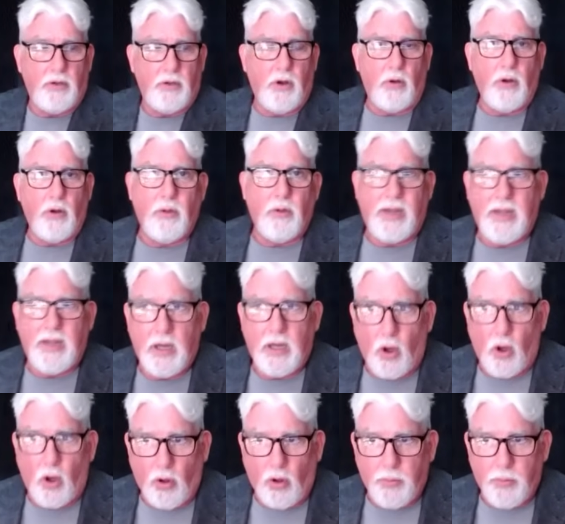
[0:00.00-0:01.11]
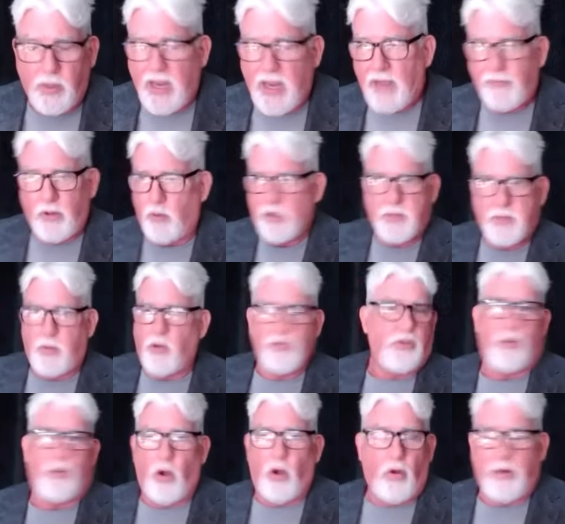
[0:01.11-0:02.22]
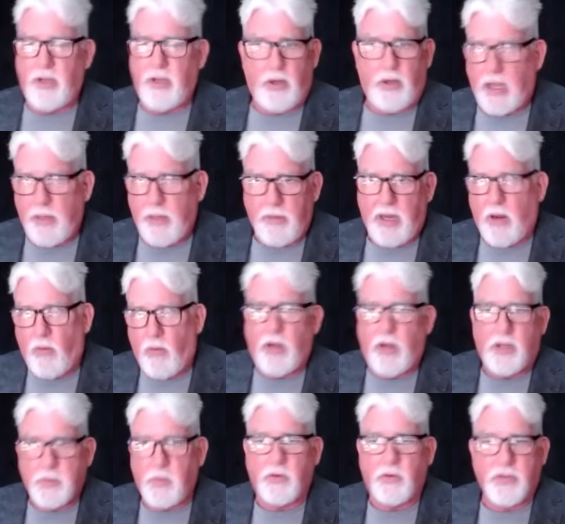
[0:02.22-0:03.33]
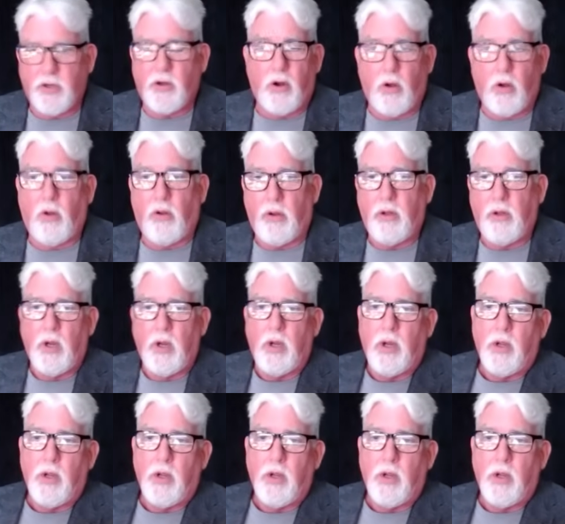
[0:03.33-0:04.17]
You don't own any gold? We have no exposure to gold? Are you kidding me? I want exposure to gold.